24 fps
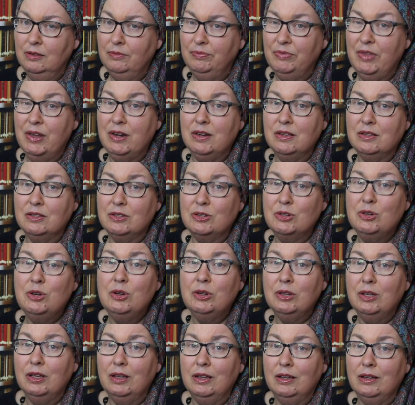that is,
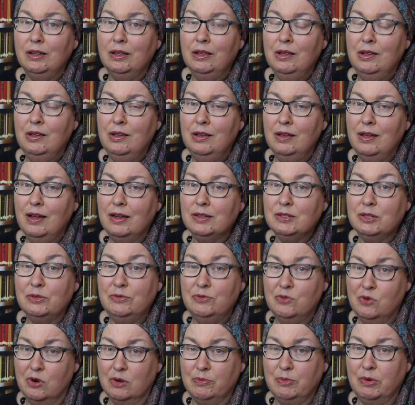cooking as a
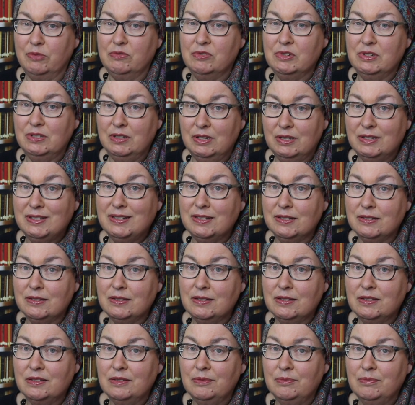form of
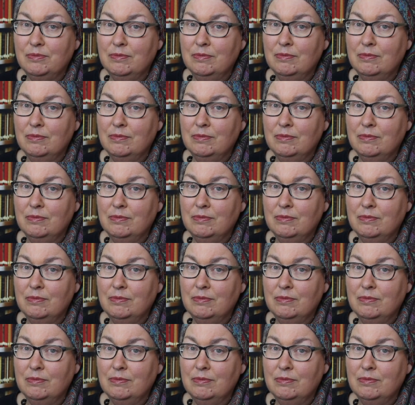resistance.